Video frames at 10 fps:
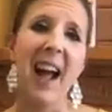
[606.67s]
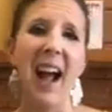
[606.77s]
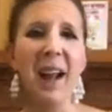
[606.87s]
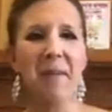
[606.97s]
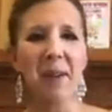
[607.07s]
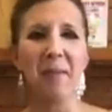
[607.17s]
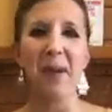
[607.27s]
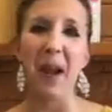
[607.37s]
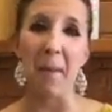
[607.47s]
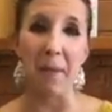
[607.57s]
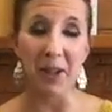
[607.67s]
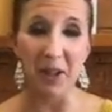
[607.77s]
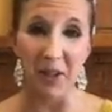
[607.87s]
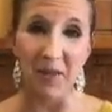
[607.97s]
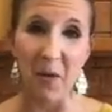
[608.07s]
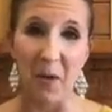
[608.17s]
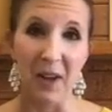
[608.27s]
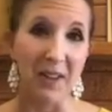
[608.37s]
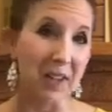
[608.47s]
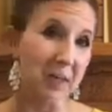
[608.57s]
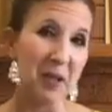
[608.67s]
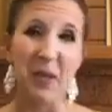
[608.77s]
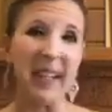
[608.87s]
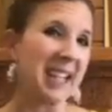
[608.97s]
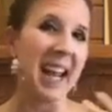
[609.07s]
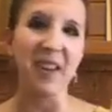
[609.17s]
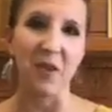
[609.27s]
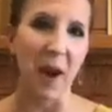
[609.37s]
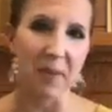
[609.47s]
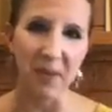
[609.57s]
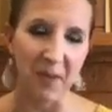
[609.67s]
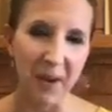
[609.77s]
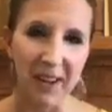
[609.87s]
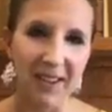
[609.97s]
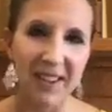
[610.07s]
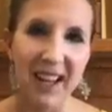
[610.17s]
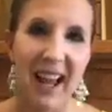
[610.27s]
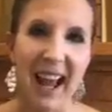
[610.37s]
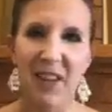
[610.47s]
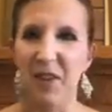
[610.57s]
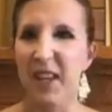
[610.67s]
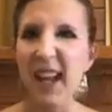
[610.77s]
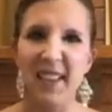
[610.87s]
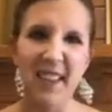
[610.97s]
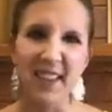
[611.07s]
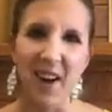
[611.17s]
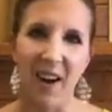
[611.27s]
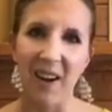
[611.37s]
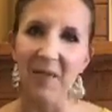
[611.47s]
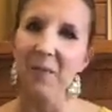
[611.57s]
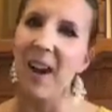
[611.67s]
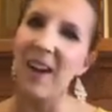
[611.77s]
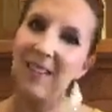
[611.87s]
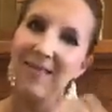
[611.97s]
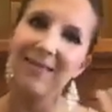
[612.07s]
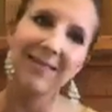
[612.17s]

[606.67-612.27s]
I'm going to put a bunch of oils. I'm going to do like 10 drops of oils and just hit this hard. Well,